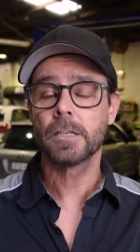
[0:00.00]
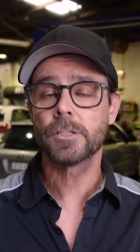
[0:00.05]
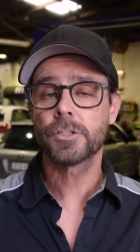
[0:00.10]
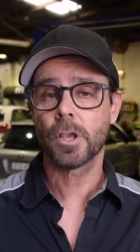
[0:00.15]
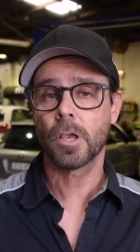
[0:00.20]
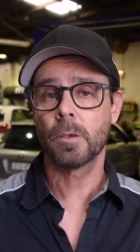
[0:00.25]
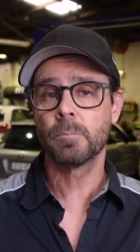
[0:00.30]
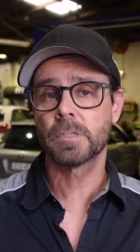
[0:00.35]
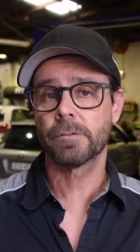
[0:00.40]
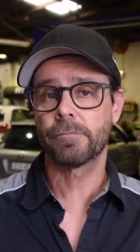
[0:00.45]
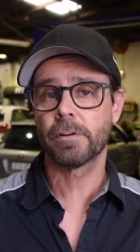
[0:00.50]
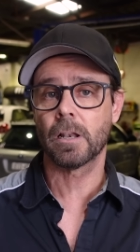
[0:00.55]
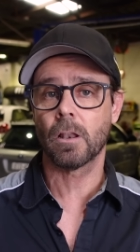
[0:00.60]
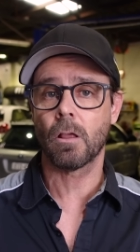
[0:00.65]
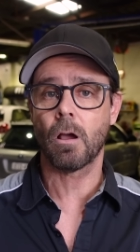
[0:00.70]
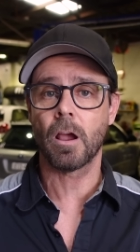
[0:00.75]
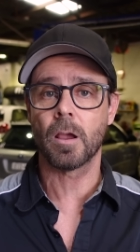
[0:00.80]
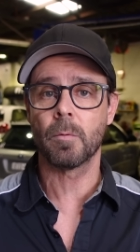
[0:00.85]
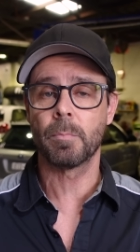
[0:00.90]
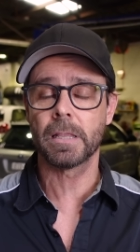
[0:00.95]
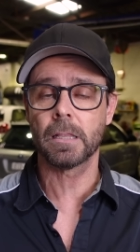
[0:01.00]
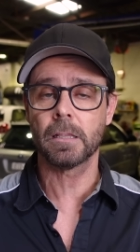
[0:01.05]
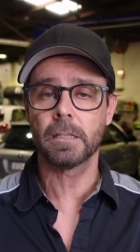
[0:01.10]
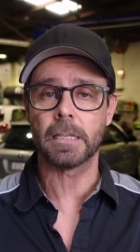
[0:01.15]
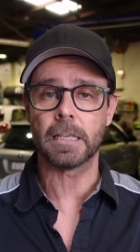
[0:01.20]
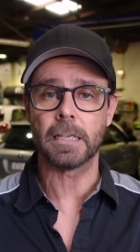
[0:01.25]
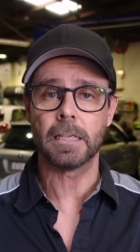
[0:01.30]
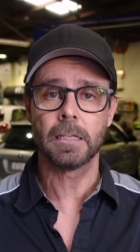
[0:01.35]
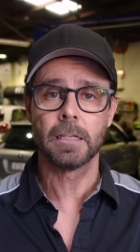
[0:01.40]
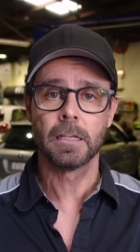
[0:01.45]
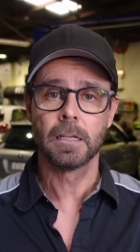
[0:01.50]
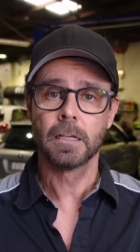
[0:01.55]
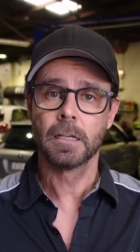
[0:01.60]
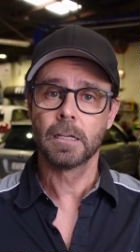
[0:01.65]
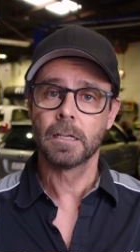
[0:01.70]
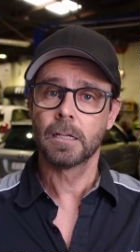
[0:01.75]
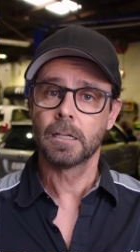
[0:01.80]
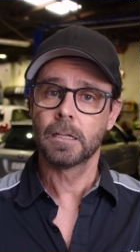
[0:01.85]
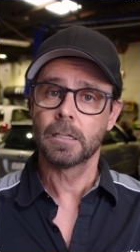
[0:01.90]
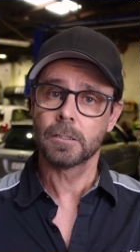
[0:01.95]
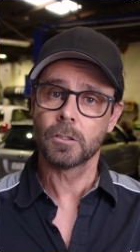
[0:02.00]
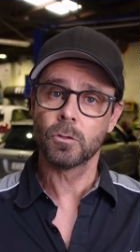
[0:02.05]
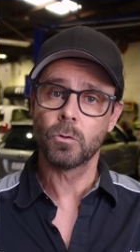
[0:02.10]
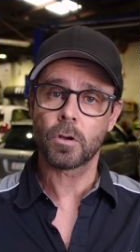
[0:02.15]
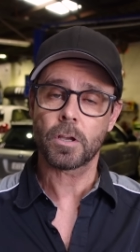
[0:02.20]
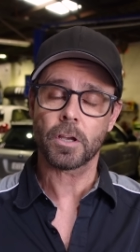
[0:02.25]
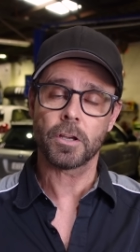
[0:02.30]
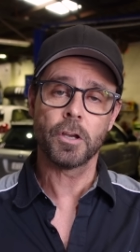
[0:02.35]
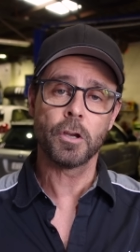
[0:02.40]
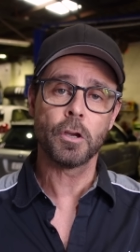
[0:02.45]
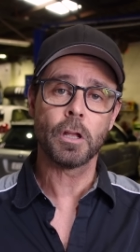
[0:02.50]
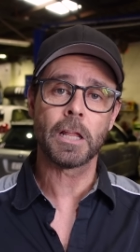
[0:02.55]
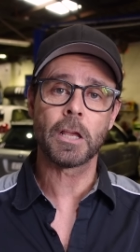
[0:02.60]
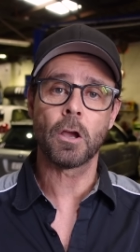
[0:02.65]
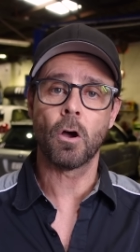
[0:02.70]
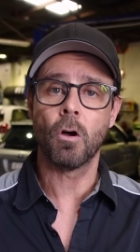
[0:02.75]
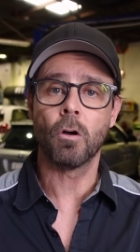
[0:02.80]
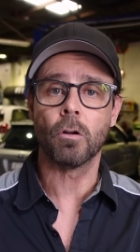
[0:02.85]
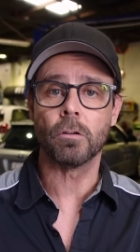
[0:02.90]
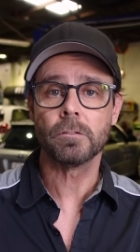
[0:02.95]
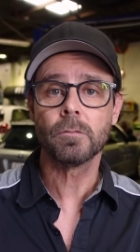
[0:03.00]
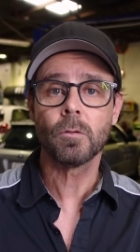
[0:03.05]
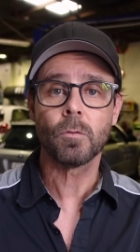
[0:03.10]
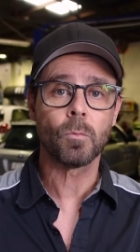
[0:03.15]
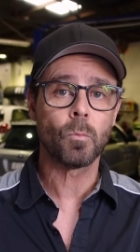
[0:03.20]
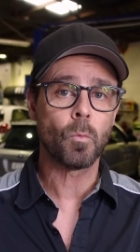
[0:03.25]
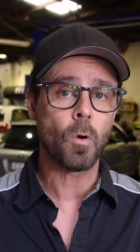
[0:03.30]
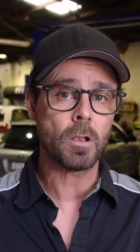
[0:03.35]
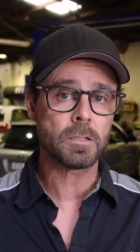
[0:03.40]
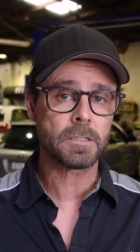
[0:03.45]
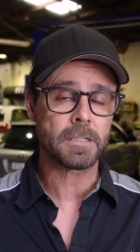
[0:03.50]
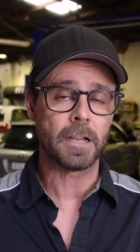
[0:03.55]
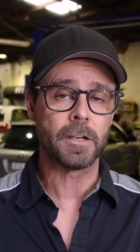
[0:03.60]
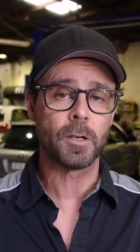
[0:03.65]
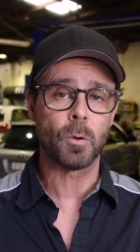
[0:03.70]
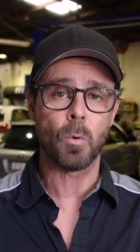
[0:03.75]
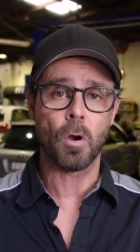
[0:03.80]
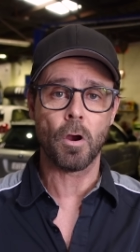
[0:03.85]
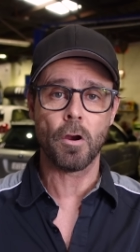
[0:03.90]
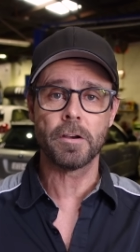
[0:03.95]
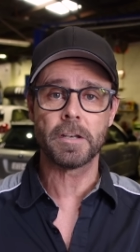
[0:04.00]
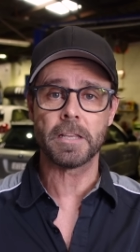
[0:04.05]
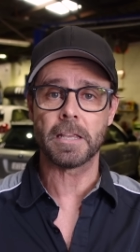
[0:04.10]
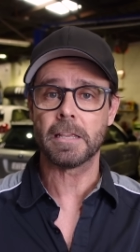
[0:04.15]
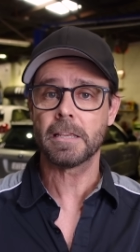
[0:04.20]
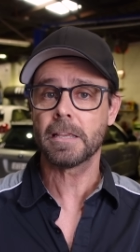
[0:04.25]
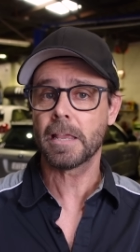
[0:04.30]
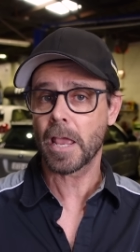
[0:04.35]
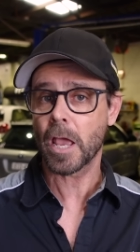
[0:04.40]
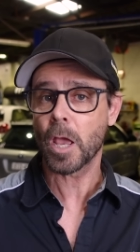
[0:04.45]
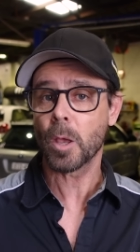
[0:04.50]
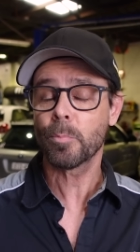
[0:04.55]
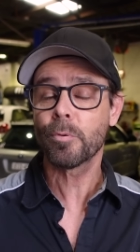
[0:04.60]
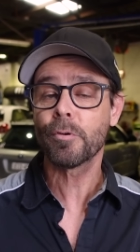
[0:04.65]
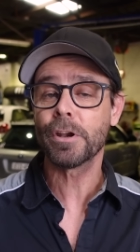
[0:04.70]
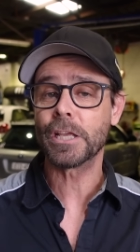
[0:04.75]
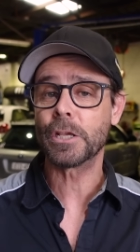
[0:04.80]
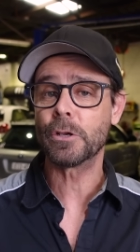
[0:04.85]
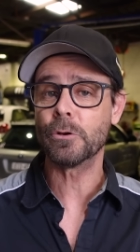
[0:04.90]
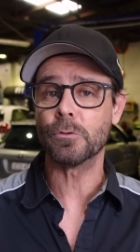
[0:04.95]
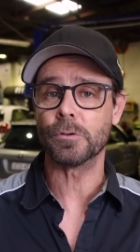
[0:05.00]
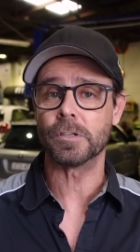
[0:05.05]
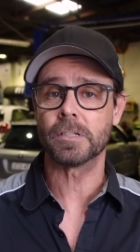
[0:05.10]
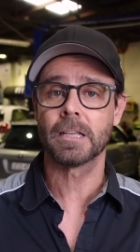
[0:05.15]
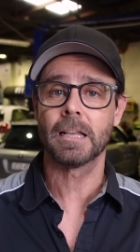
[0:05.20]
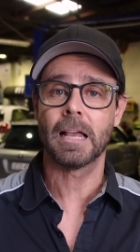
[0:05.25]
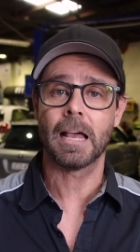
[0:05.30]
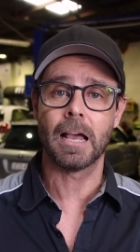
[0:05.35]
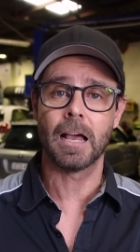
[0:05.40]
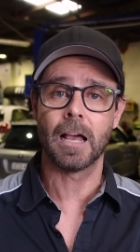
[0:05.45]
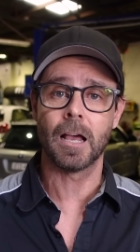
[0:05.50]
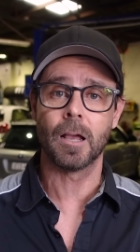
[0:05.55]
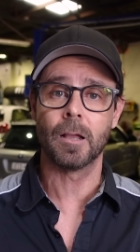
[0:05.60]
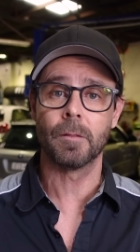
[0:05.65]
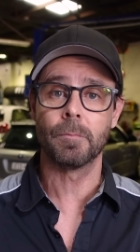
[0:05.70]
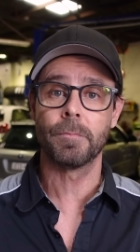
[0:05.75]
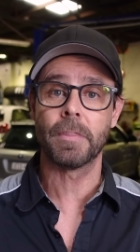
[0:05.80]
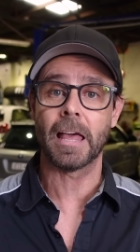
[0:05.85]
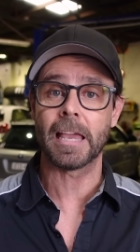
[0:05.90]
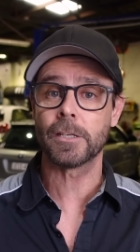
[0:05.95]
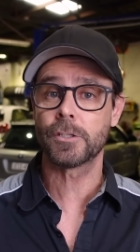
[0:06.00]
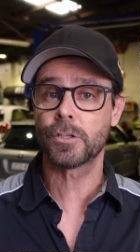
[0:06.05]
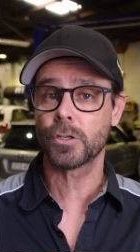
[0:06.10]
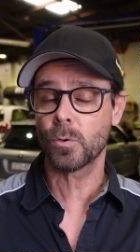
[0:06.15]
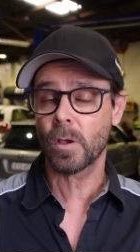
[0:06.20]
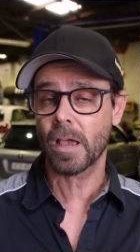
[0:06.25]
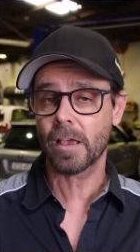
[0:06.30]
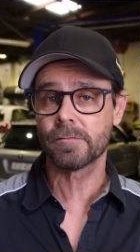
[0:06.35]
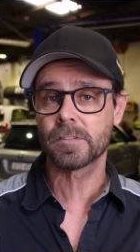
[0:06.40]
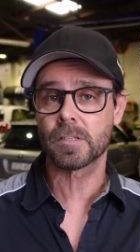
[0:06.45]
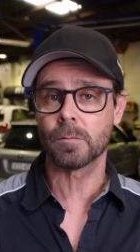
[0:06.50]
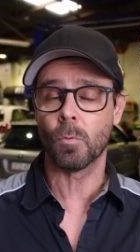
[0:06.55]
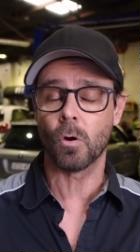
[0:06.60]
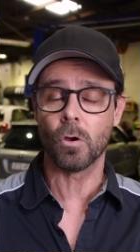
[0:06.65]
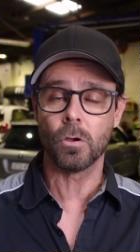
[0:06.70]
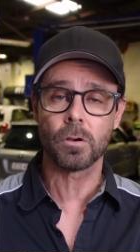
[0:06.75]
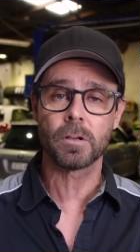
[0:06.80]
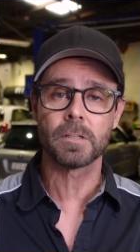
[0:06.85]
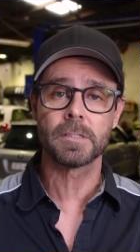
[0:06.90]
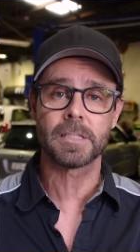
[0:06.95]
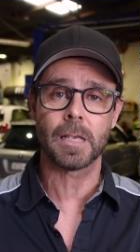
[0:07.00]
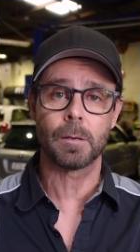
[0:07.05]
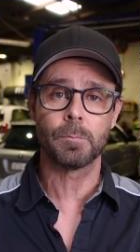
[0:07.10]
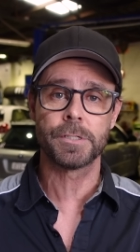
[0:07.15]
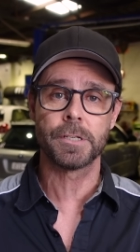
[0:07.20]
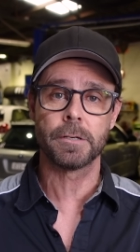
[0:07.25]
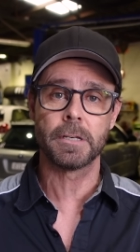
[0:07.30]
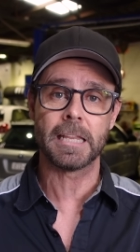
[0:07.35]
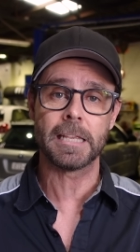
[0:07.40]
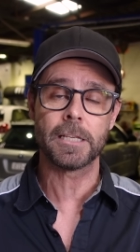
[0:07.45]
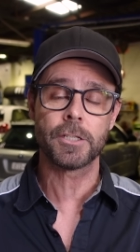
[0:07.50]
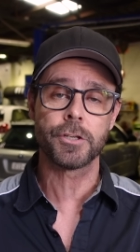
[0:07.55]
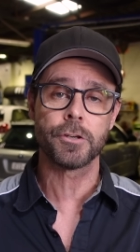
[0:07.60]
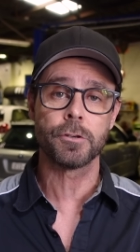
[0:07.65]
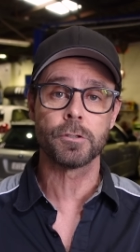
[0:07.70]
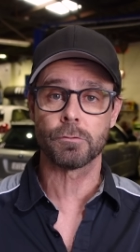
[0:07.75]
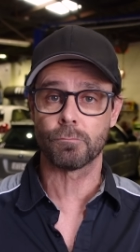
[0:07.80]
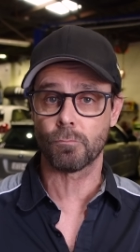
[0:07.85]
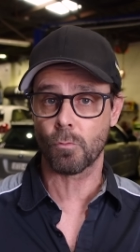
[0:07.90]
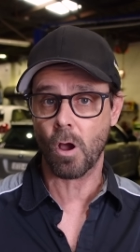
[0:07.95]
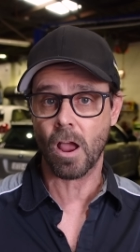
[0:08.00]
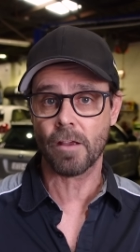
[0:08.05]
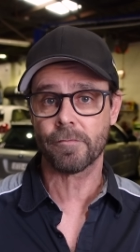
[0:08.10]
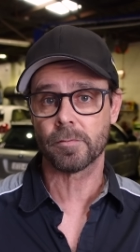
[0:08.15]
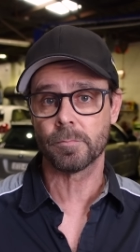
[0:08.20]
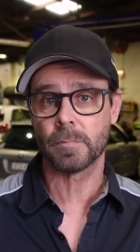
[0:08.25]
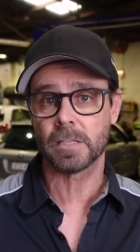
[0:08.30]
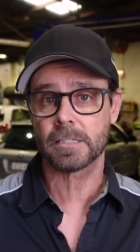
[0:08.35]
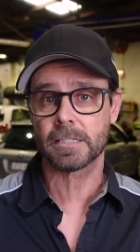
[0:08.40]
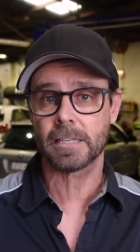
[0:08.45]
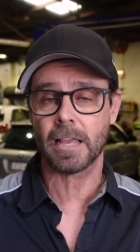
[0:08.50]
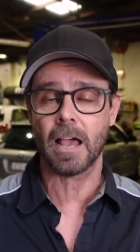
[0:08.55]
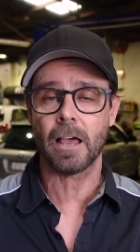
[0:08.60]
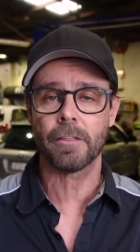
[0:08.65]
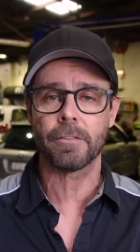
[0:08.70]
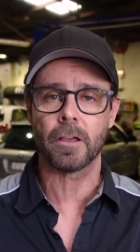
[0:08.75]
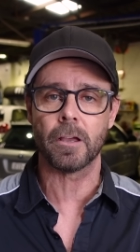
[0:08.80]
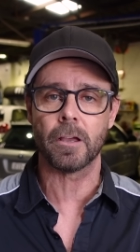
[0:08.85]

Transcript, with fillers: In terms of reliability, look, early on, whilst under warranty, yeah, pretty good. Um, they do have some oil consumption issues right from the start